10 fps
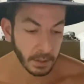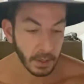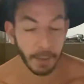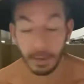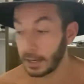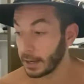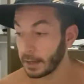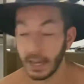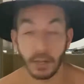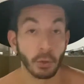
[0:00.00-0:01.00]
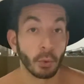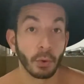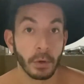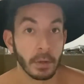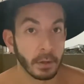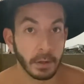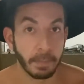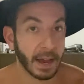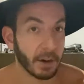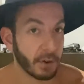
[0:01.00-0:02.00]
I mean, ignore the
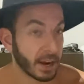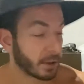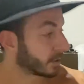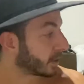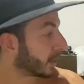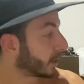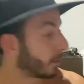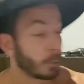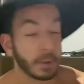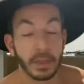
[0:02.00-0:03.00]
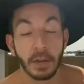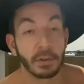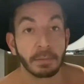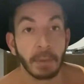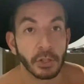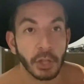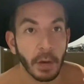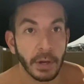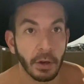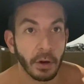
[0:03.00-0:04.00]
background at the moment, there isn't much
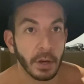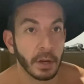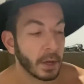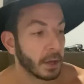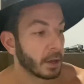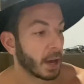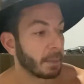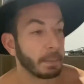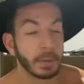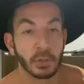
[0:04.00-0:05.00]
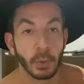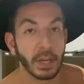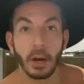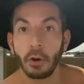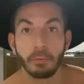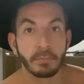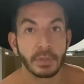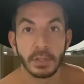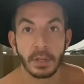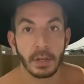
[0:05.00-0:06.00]
going on. I'm in between
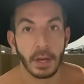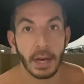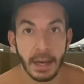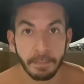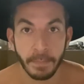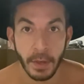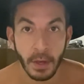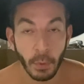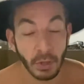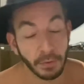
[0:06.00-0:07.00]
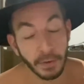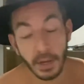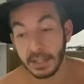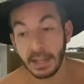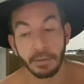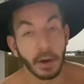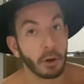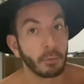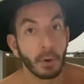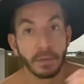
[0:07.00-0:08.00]
homes. Um, when you first leave
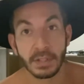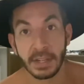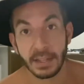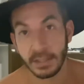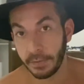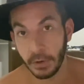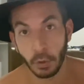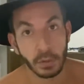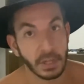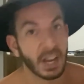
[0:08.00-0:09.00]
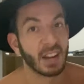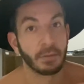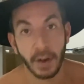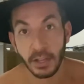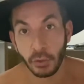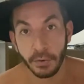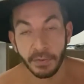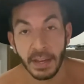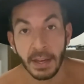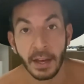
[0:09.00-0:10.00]
home, obviously it's difficult to kind of find your
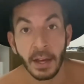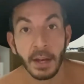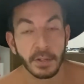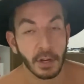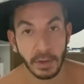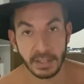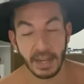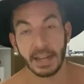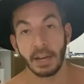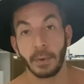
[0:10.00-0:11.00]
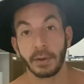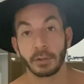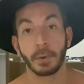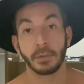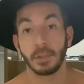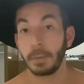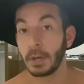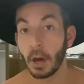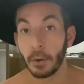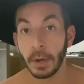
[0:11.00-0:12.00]
feet, to know exactly where you're supposed to be
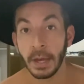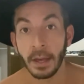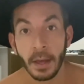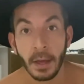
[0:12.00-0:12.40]
going.